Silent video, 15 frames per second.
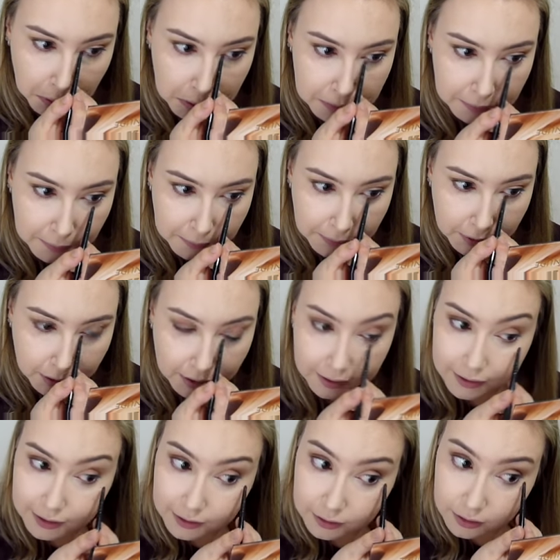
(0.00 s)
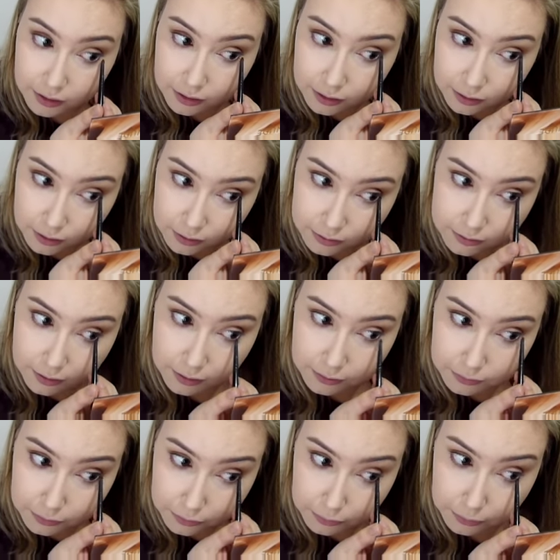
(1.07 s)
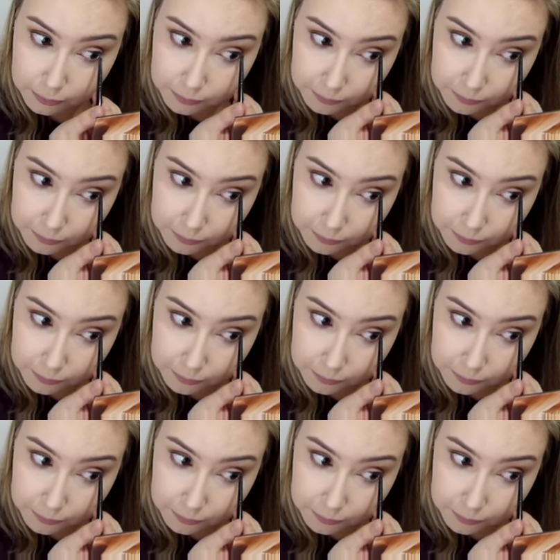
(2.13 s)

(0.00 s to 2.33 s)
something I can tend to do.